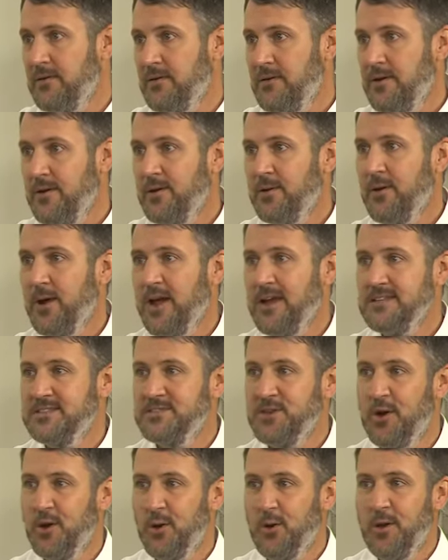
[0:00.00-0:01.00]
Right,
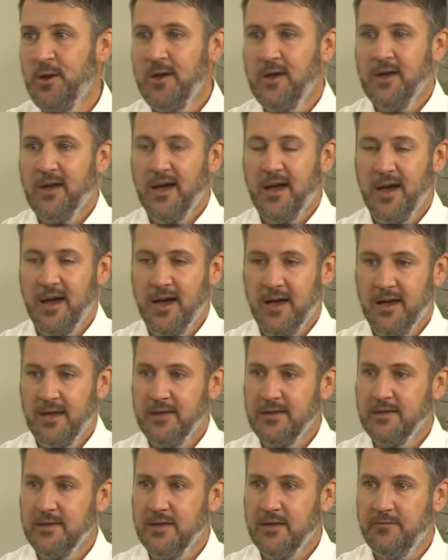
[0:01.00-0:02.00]
so
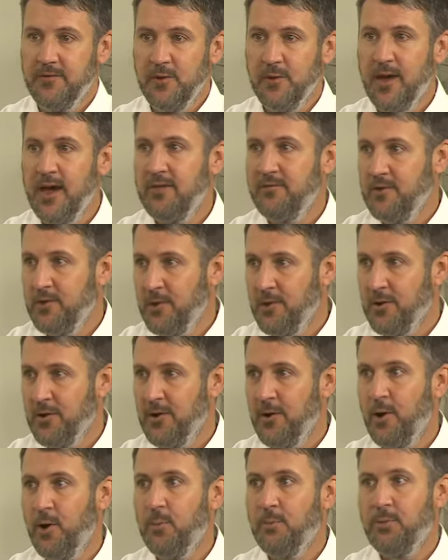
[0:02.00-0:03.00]
if you have your
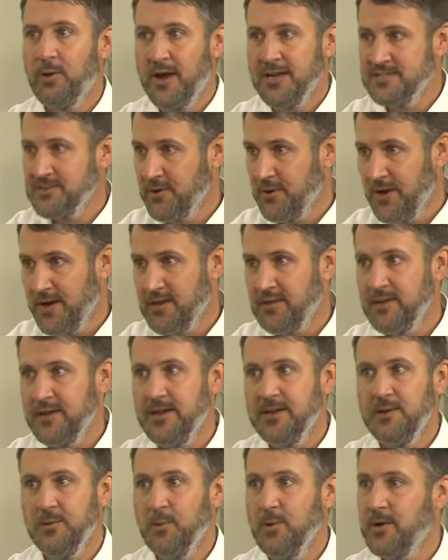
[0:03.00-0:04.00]
home priced correctly and
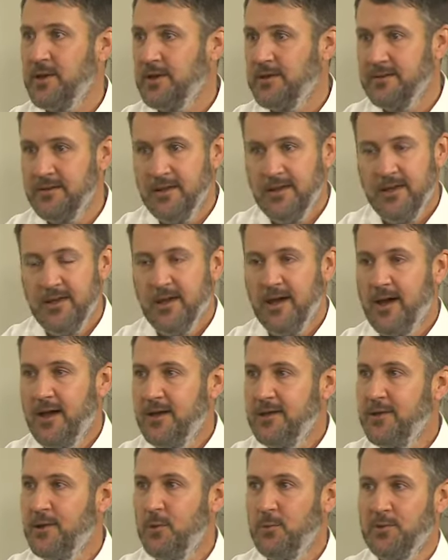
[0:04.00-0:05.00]
you're working,
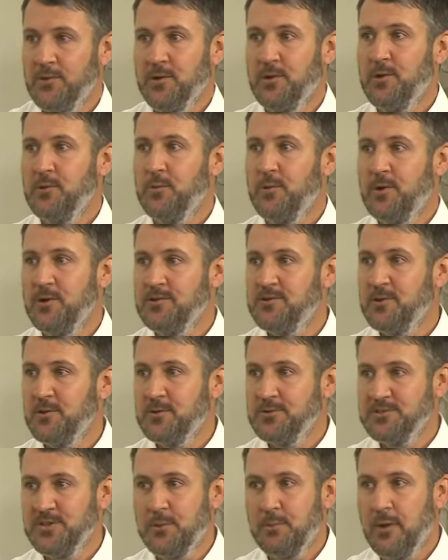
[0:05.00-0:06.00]
with a good realtor
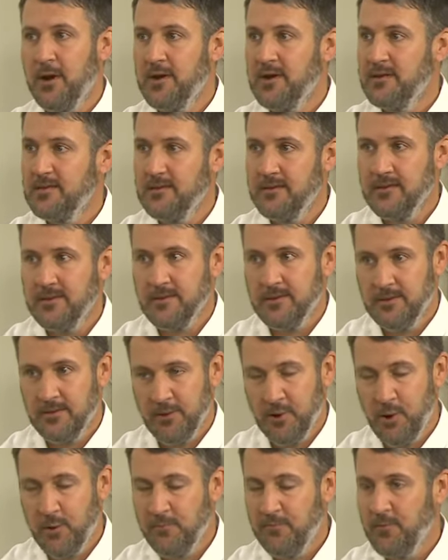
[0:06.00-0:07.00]
who's going to market the
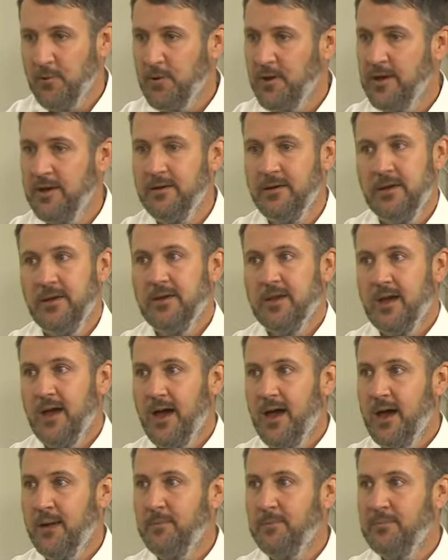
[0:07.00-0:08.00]
home for you,
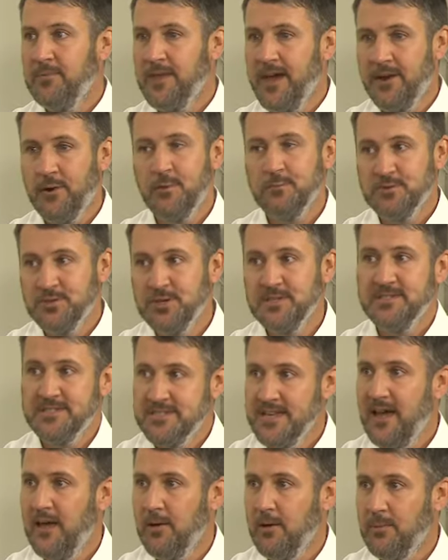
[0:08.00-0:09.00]
that home should
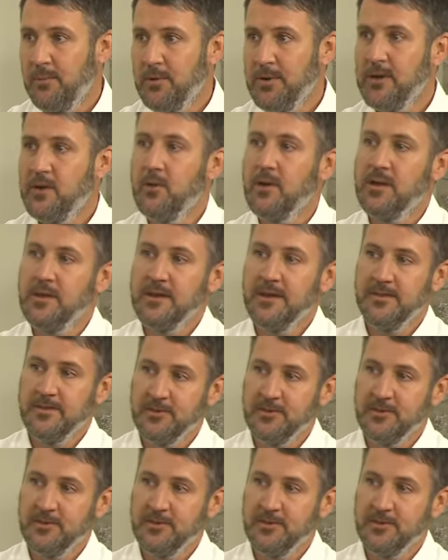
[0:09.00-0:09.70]
sell pretty quickly, and so